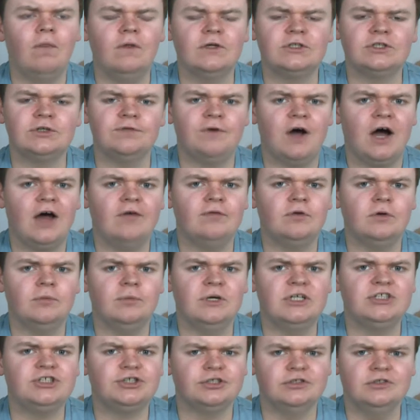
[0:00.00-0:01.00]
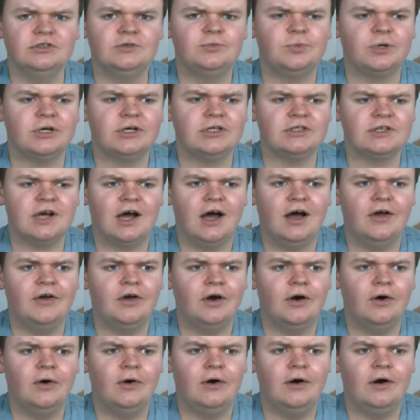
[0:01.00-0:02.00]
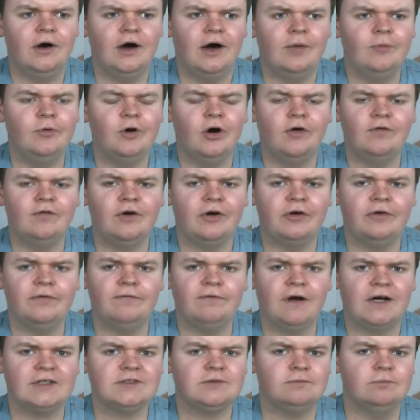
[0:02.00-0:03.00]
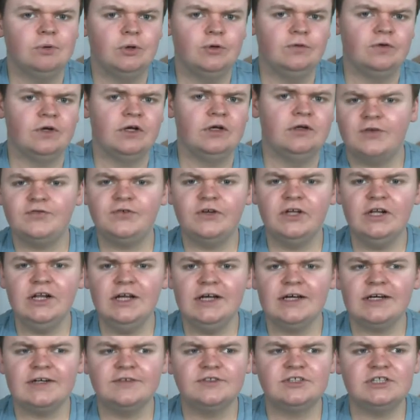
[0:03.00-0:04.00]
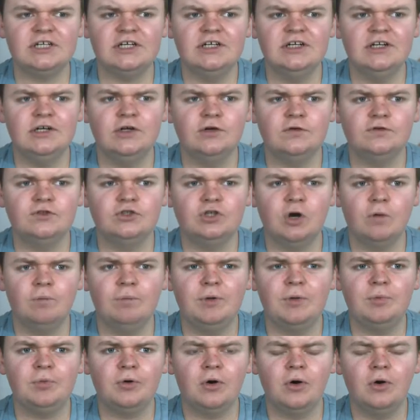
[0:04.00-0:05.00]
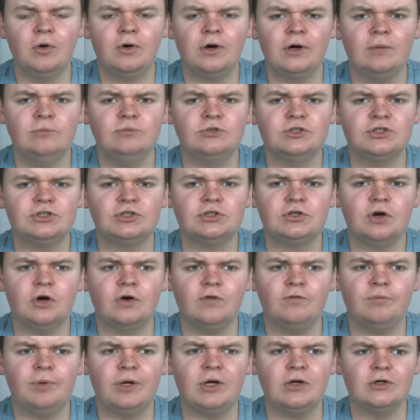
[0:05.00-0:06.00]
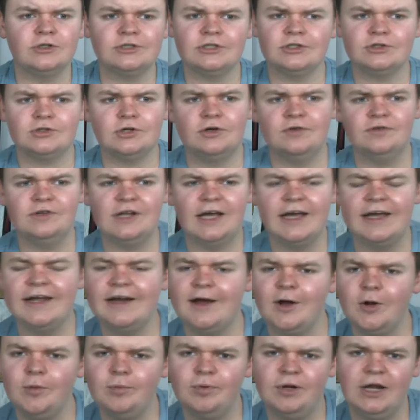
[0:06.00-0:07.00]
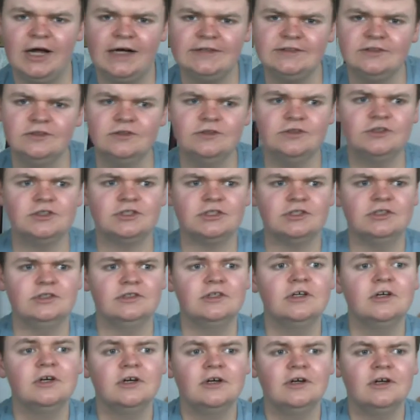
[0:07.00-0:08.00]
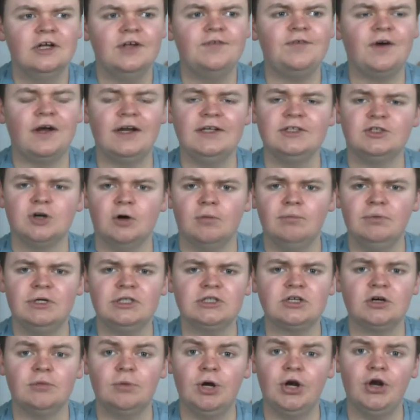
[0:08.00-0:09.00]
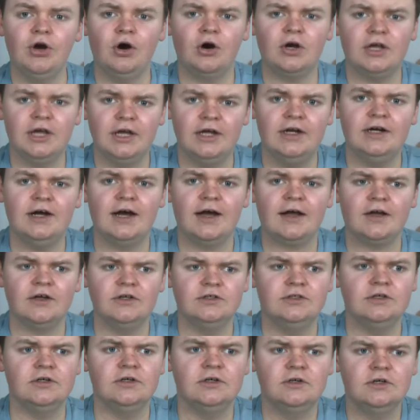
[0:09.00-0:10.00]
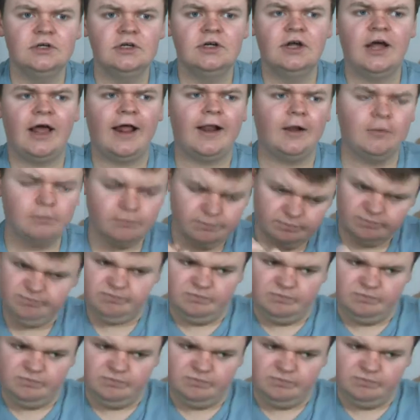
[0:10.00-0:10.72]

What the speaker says: the survival missions, because I'm not very fast moving. I feel like I've seen enough zombie programs to sort of be good at sort of laying out plans, and if any zombies come and knock in, I can help